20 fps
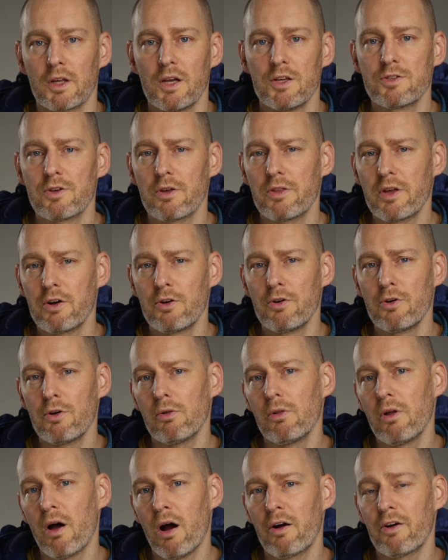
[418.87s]
so they're no
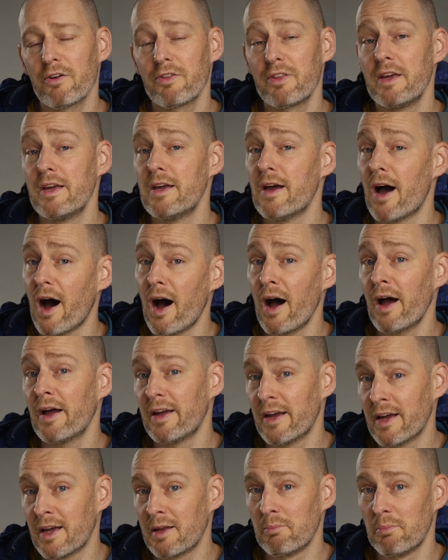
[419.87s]
longer the
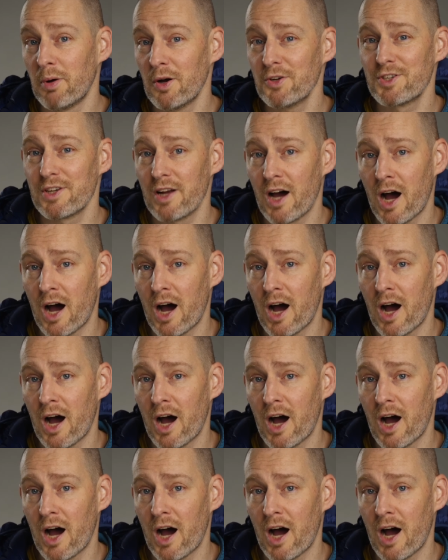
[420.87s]
high-end budget